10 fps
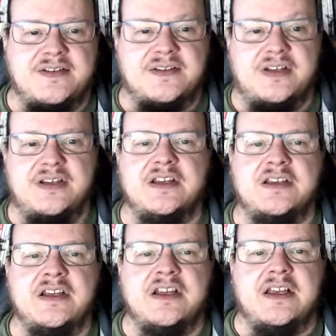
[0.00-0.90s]
occurred.
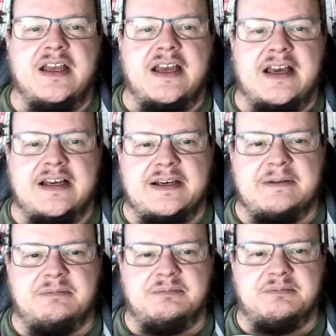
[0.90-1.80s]

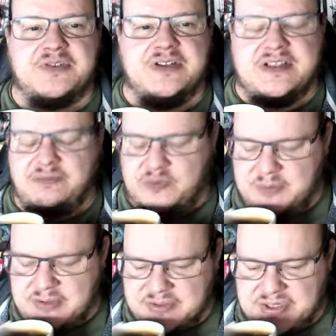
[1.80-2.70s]
So there's some
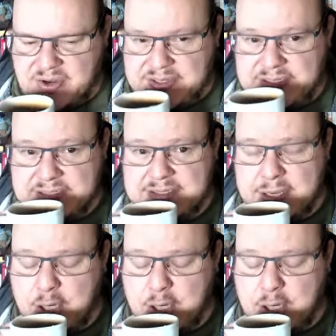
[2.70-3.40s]
interesting ideas there.